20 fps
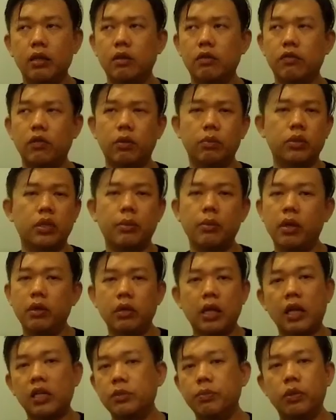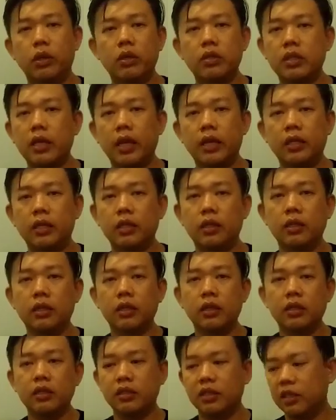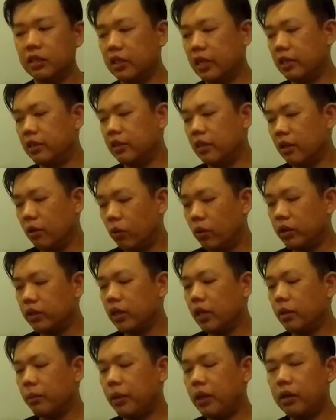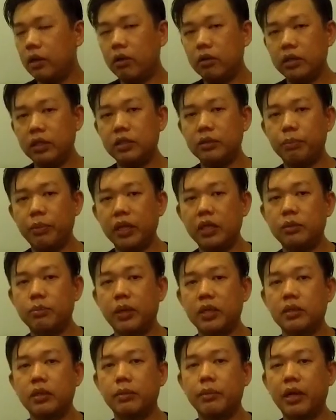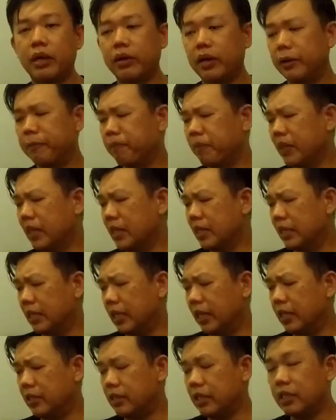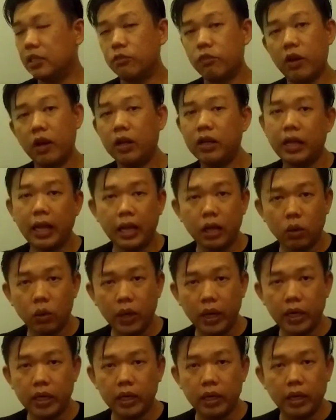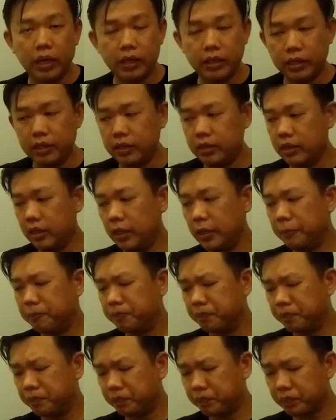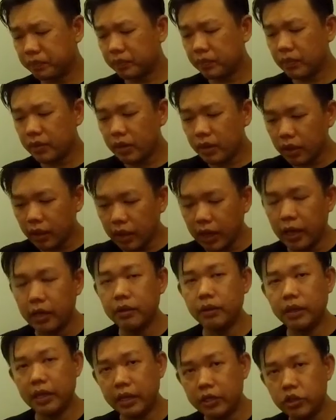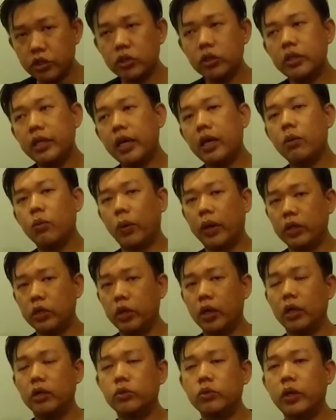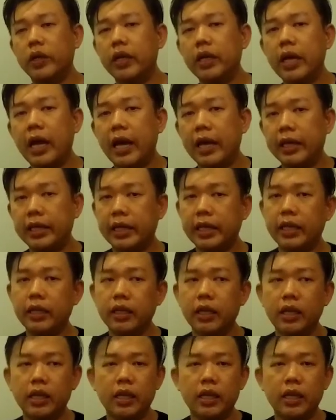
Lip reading: from some other experienced hiker. Is that one thing about all these things plastic bag, right, is it's very lightweight and easy, and ensure that when you are going hiking